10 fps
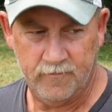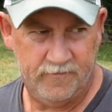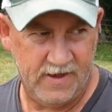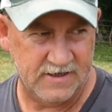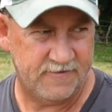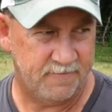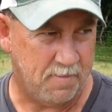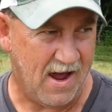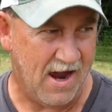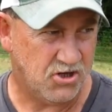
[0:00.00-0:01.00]
This
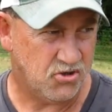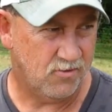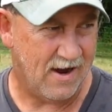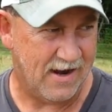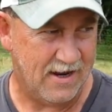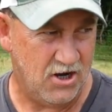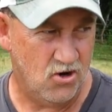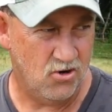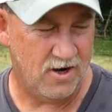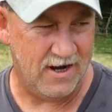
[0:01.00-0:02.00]
pasture right
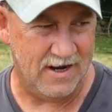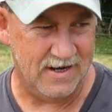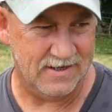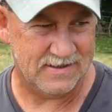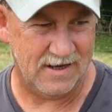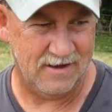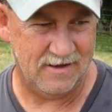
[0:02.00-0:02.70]
here is